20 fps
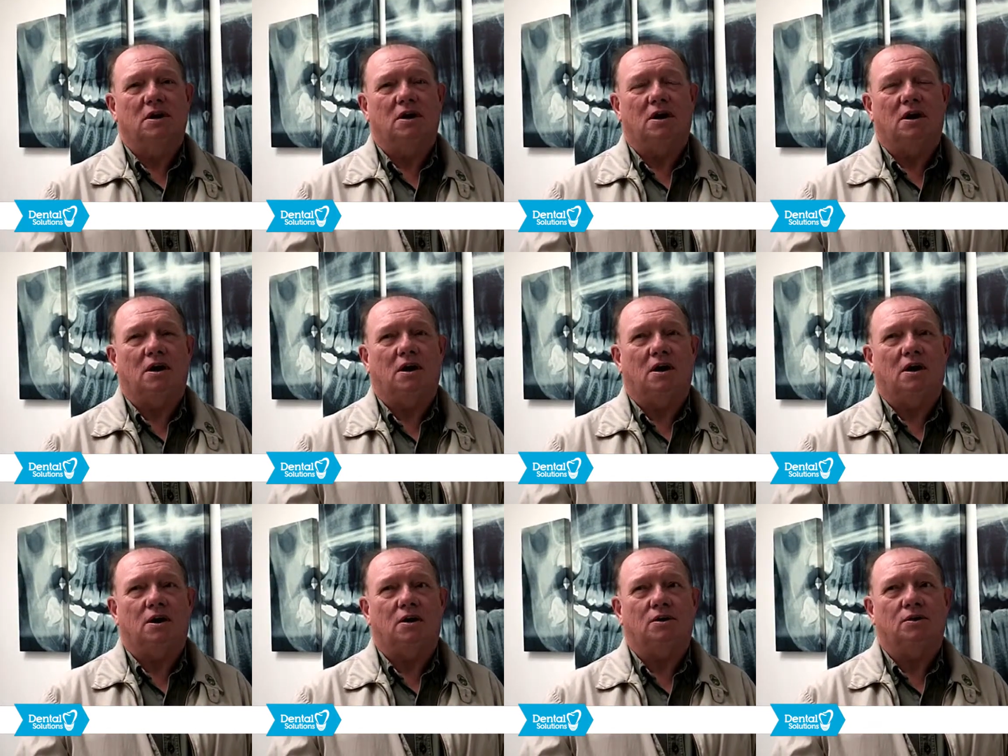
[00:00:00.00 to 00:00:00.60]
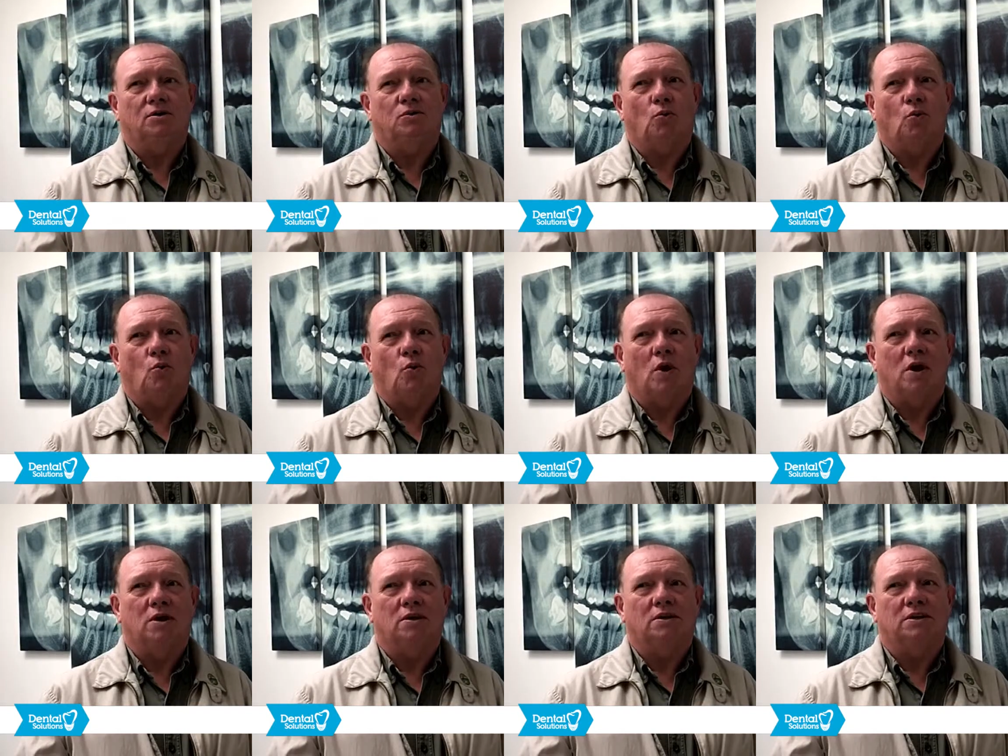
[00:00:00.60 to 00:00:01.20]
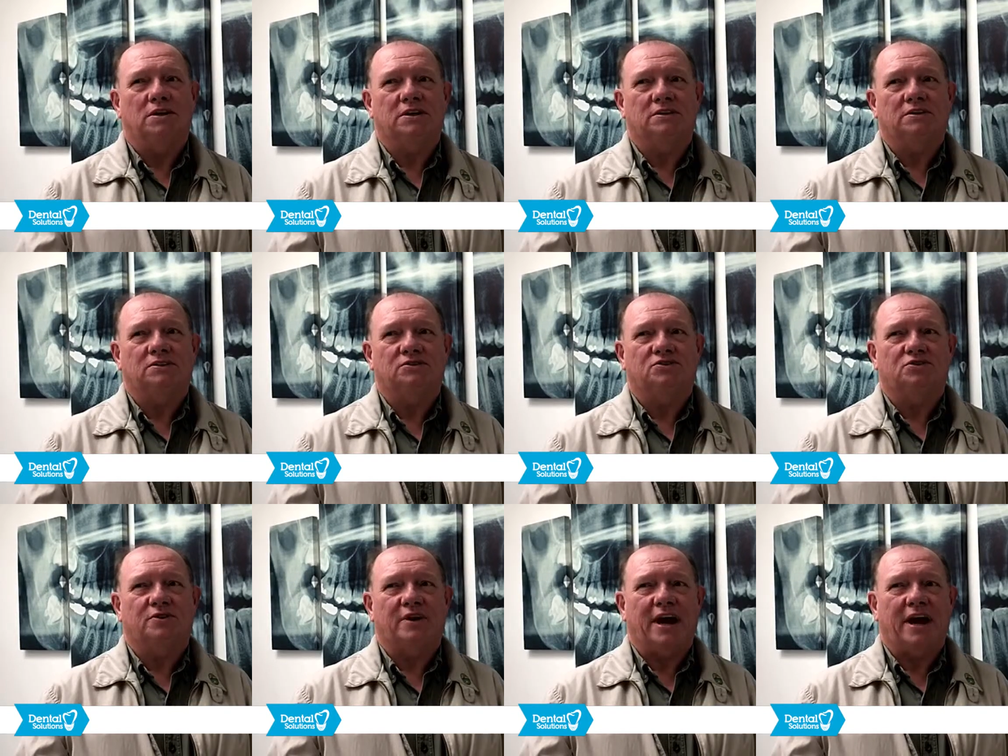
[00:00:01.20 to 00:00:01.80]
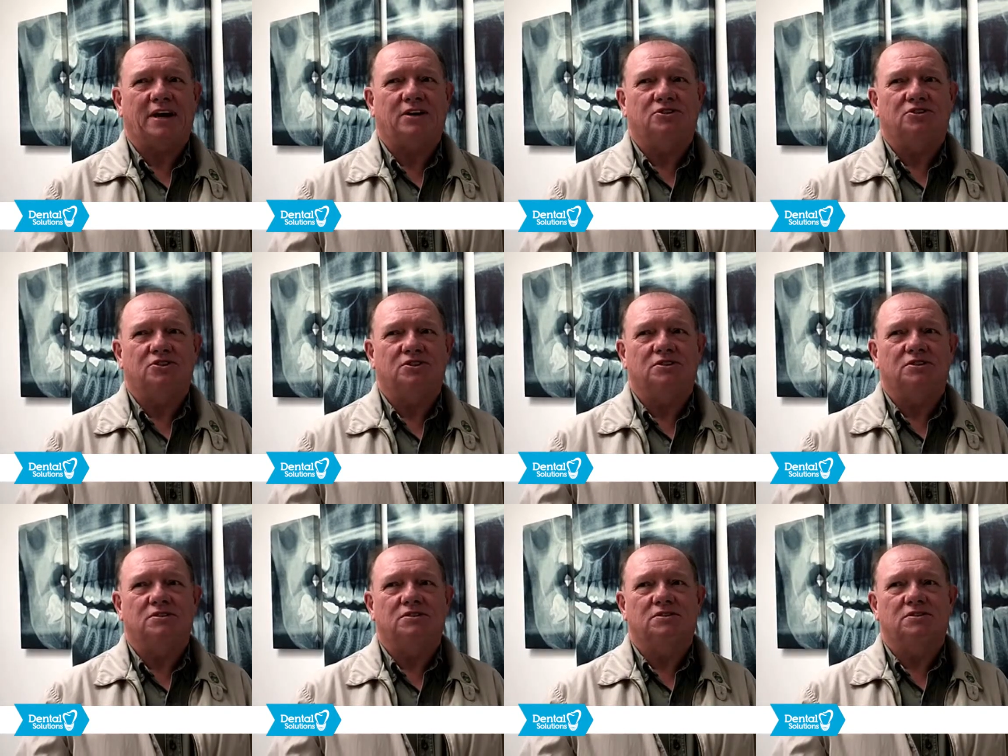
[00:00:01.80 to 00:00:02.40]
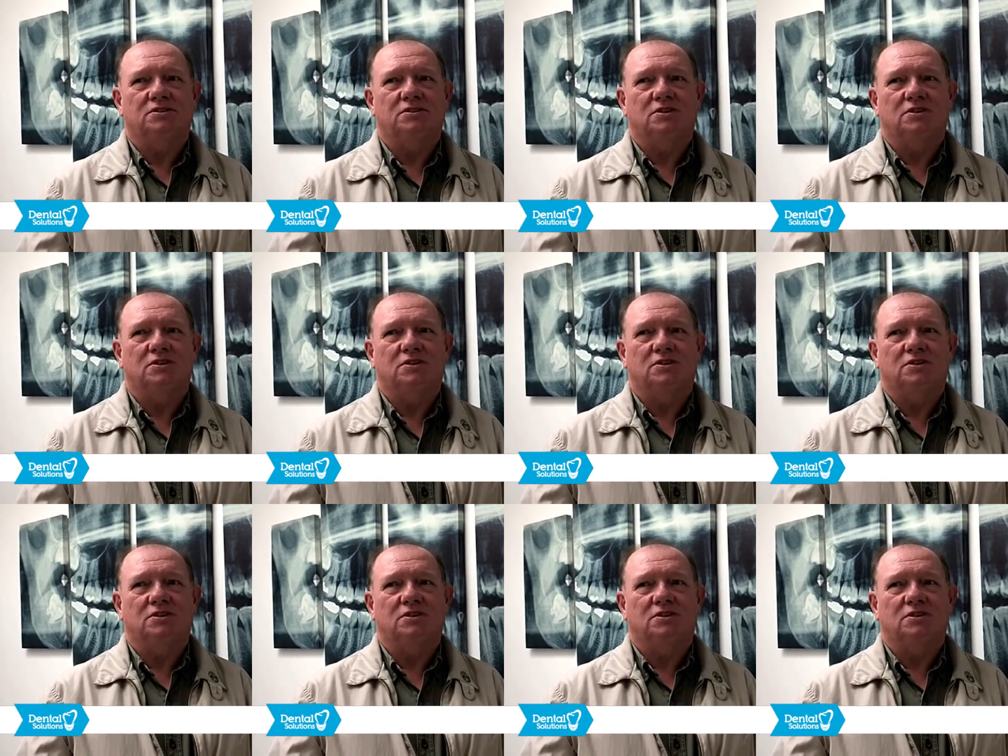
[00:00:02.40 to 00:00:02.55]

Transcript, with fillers: uh, one extraction,